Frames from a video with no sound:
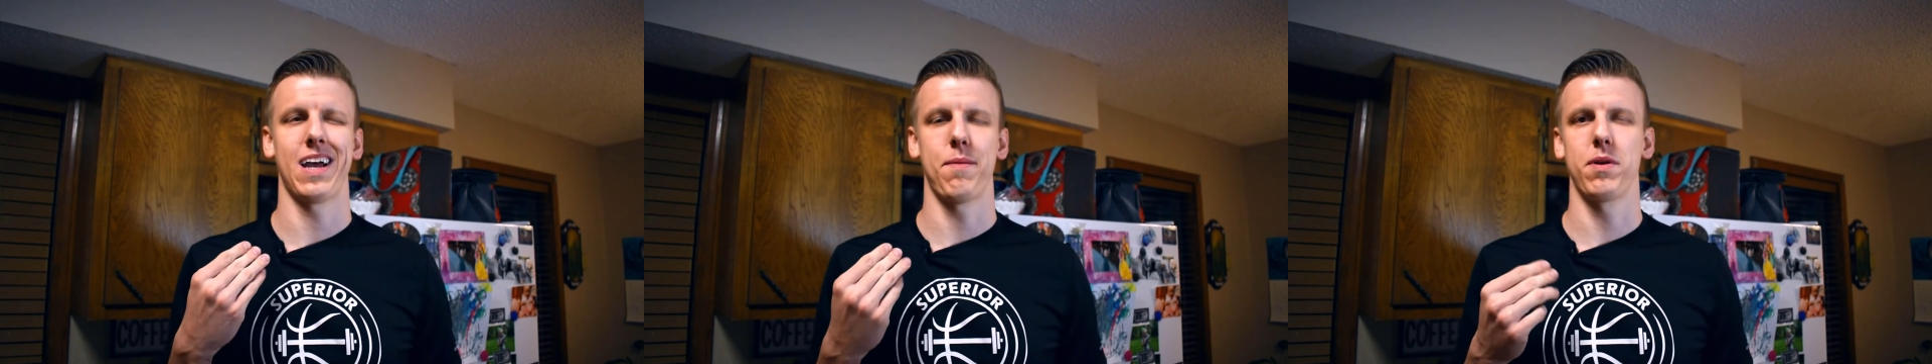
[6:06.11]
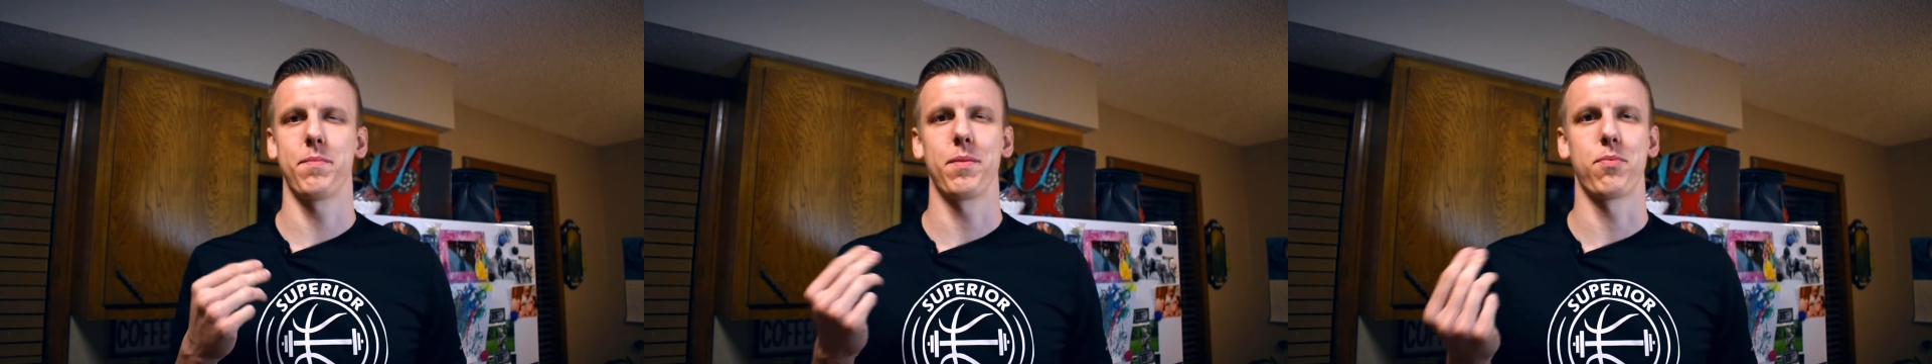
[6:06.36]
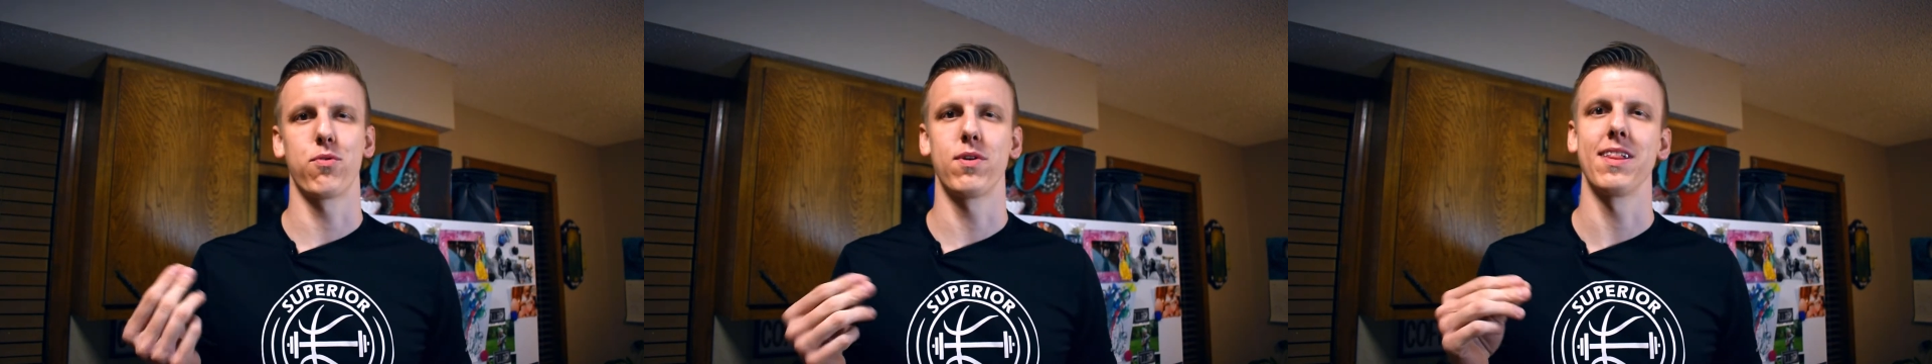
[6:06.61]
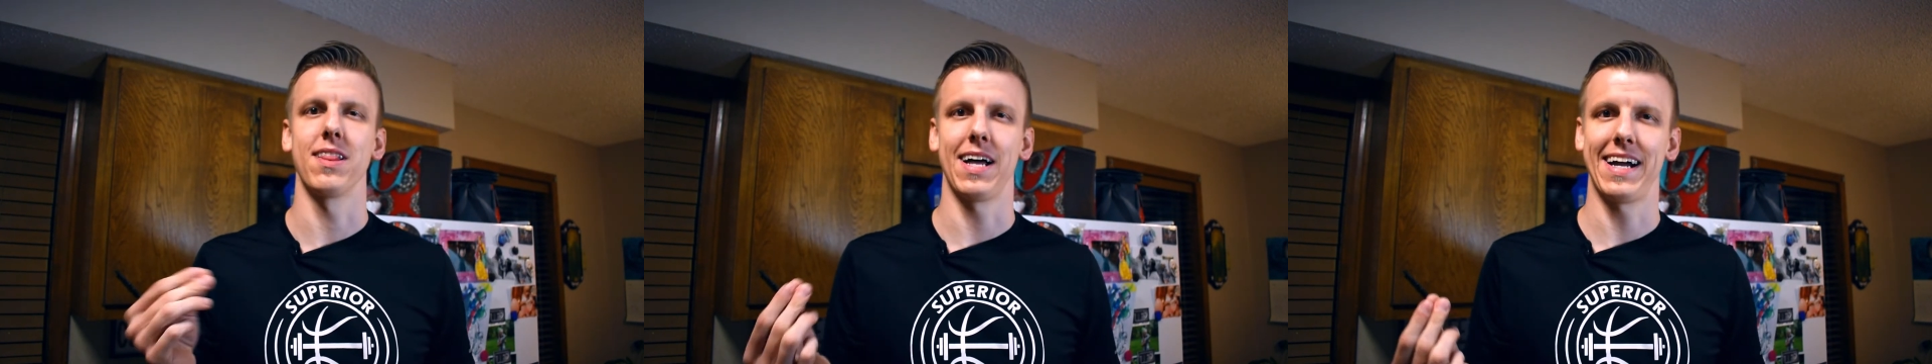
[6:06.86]
I'm going to be
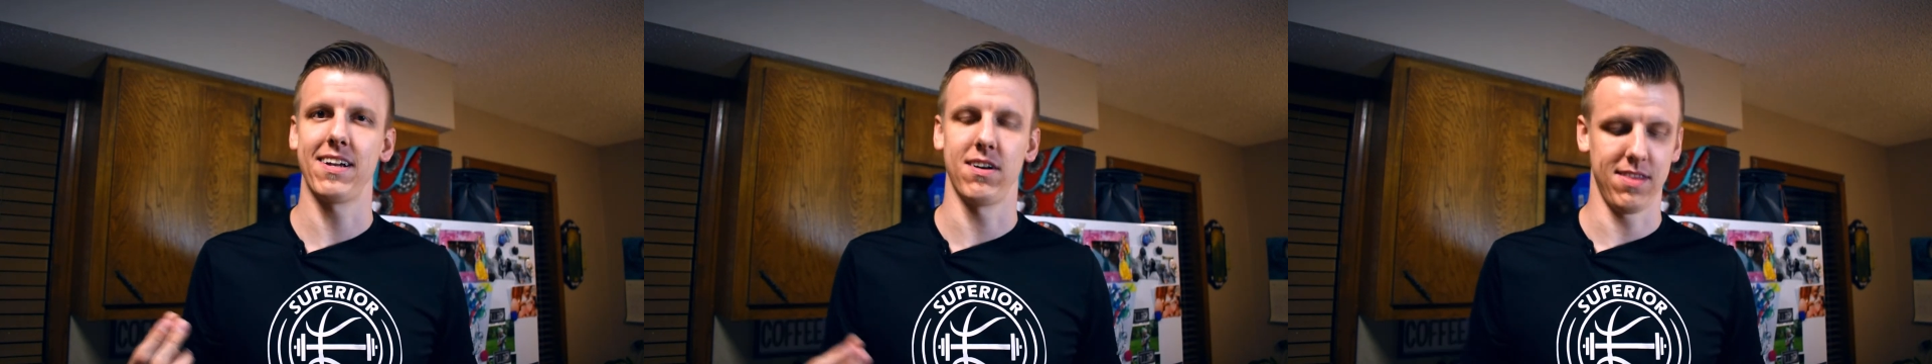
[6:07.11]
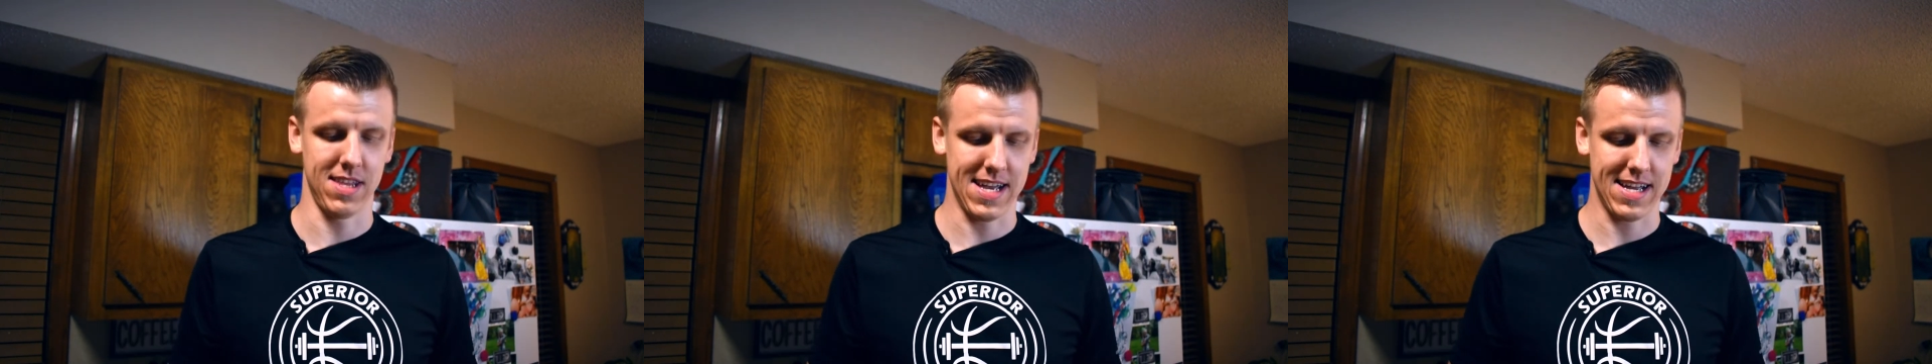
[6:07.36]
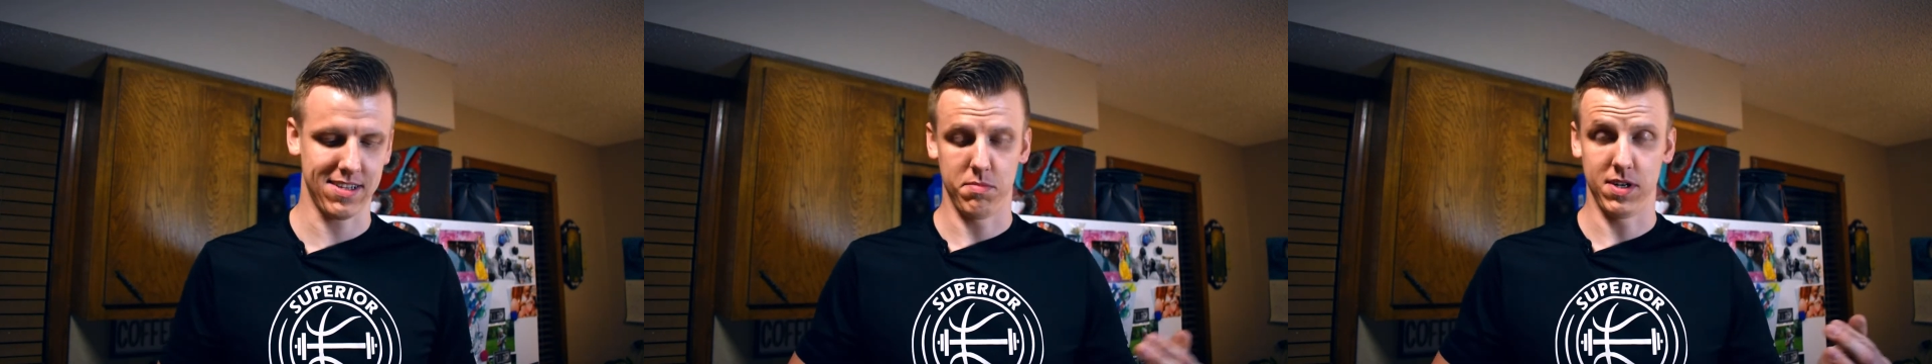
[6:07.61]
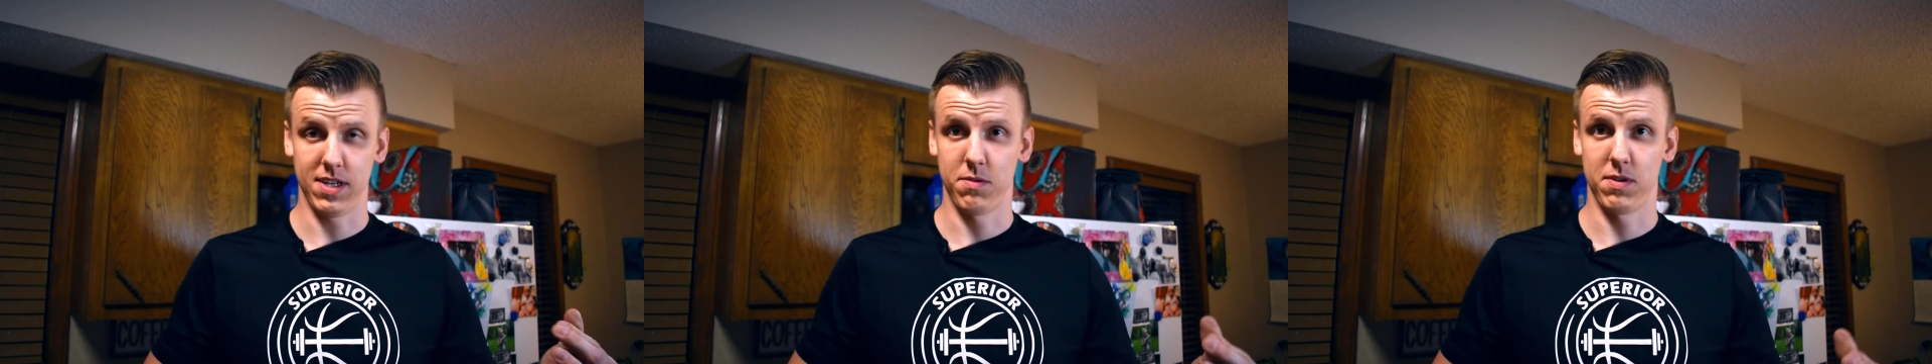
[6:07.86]
pretty light on that.
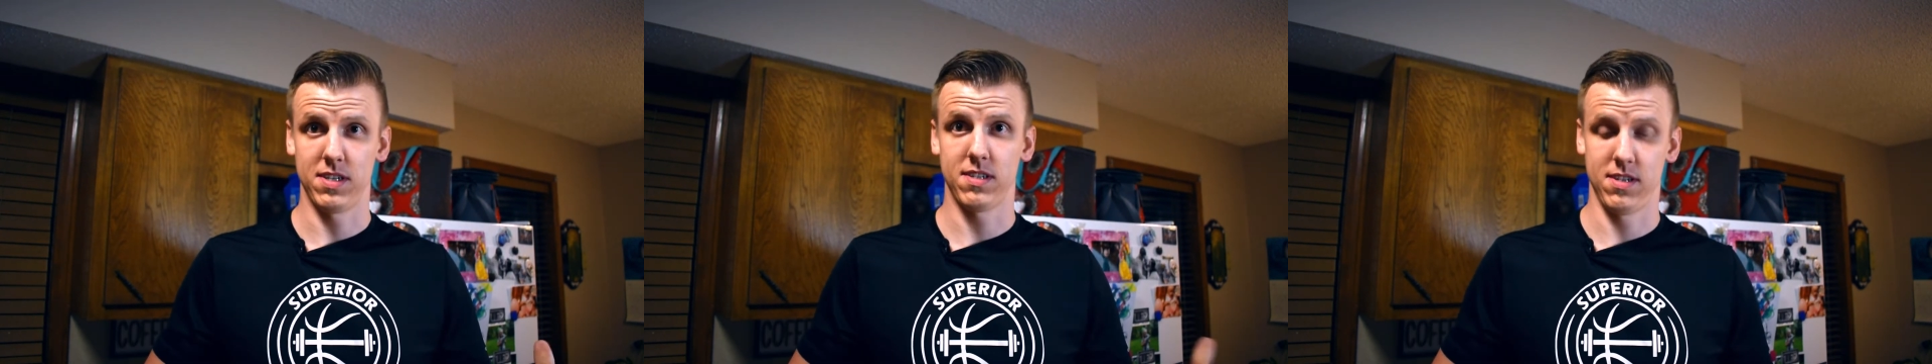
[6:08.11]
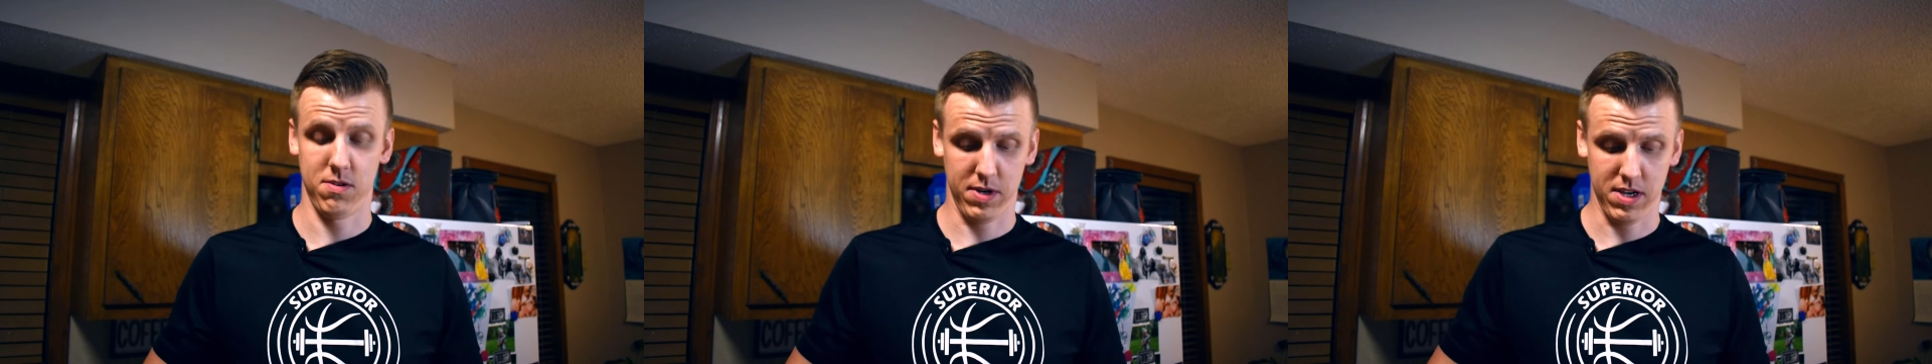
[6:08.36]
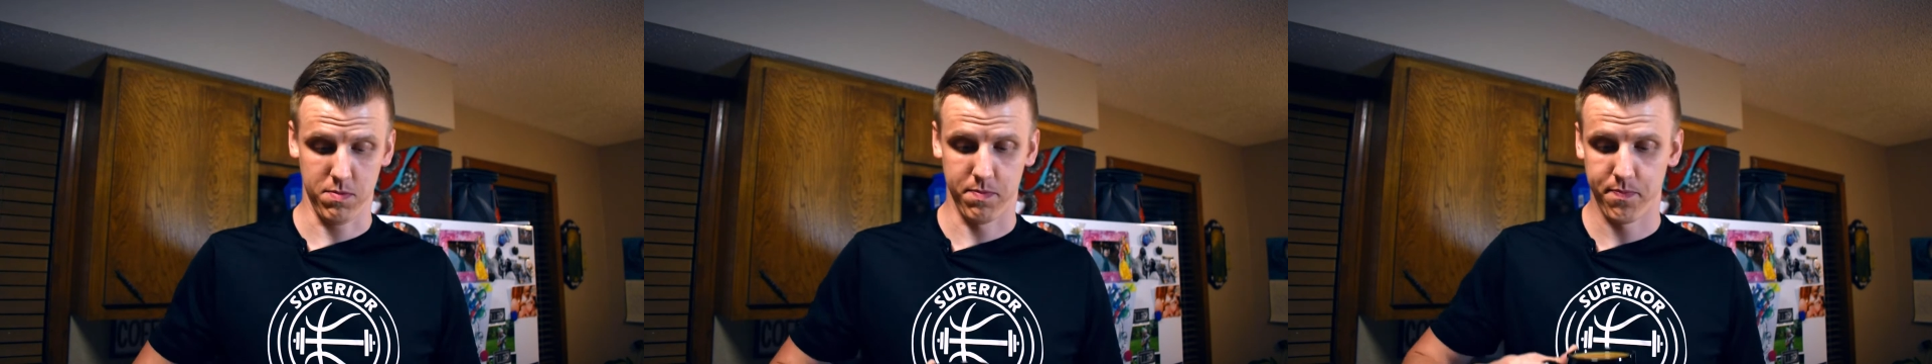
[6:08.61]
But anyways, here we go.